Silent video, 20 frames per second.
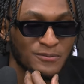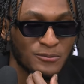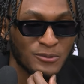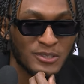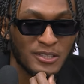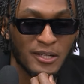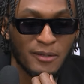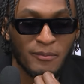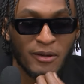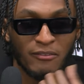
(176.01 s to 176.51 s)

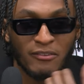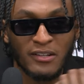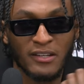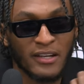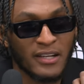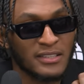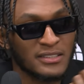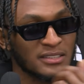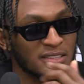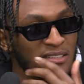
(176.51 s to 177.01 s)
with him every
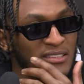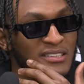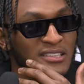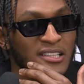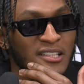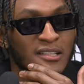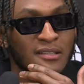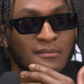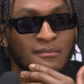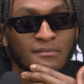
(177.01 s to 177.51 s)
day, just to see
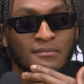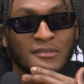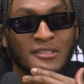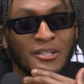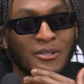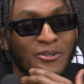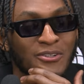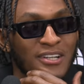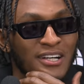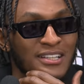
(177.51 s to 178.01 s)
him, you
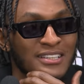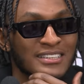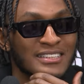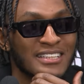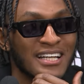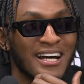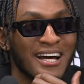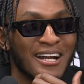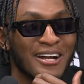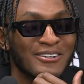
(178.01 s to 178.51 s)
know, on the other
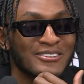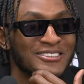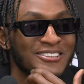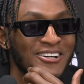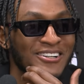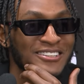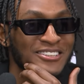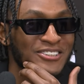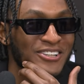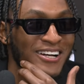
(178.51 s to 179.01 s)
side. I was
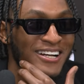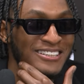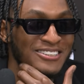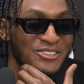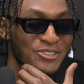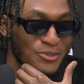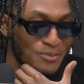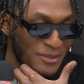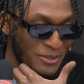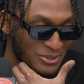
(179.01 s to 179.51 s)
talking trash to him.